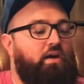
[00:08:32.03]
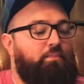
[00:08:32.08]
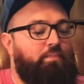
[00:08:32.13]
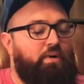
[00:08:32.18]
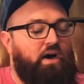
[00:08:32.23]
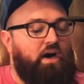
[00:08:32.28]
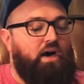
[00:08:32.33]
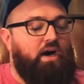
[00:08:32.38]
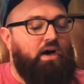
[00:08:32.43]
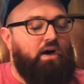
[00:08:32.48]

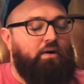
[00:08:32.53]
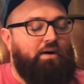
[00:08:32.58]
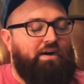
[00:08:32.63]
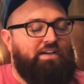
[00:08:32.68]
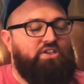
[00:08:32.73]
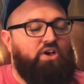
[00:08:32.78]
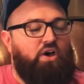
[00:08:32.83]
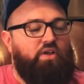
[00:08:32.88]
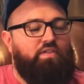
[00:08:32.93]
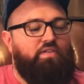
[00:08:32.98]
But I
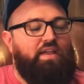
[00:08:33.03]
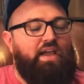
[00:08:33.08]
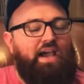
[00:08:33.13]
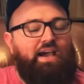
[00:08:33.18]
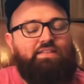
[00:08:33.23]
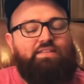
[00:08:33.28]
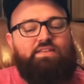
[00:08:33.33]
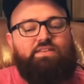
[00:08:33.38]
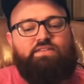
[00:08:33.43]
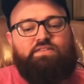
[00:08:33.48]
saw they
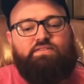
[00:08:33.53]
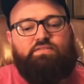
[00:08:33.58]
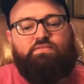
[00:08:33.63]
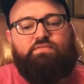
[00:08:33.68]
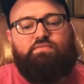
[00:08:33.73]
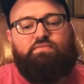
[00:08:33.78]
had this